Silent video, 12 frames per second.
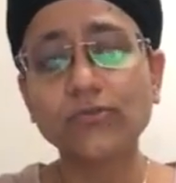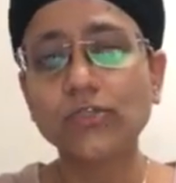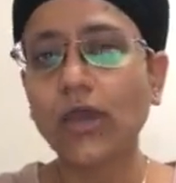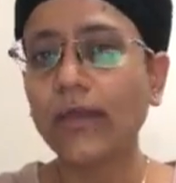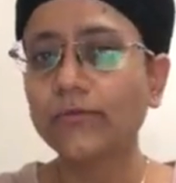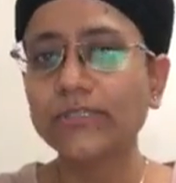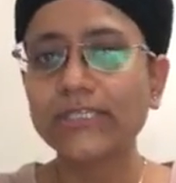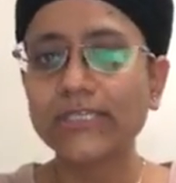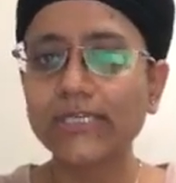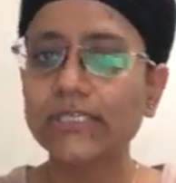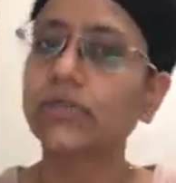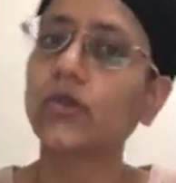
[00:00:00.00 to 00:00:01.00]
So I would
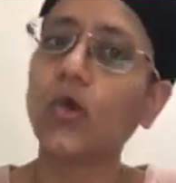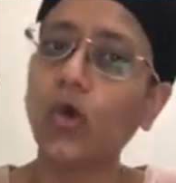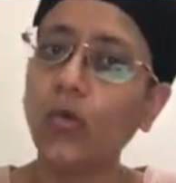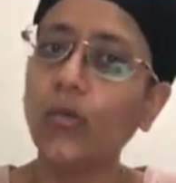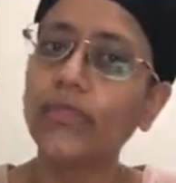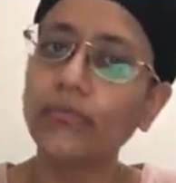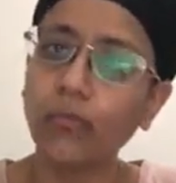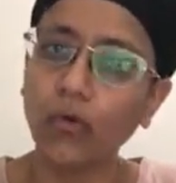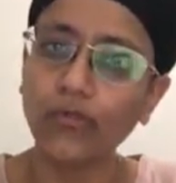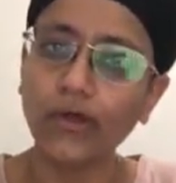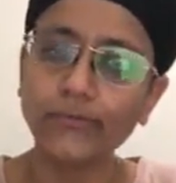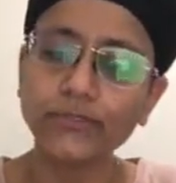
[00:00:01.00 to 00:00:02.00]
suggest go with
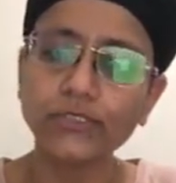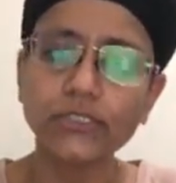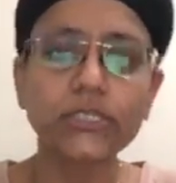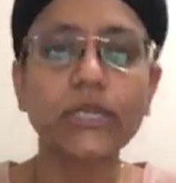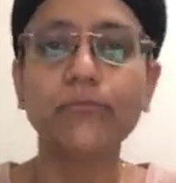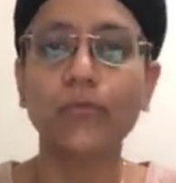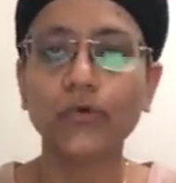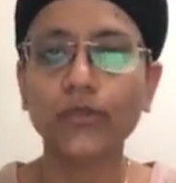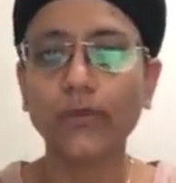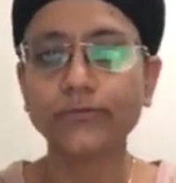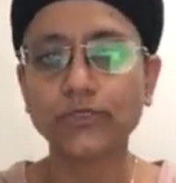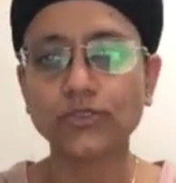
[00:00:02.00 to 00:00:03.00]
both options, keep both
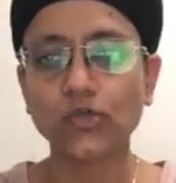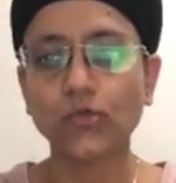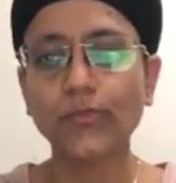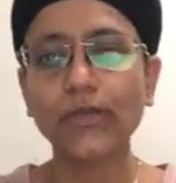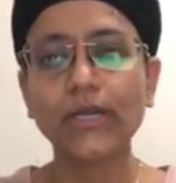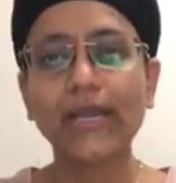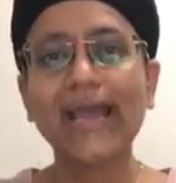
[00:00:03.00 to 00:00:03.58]
options open,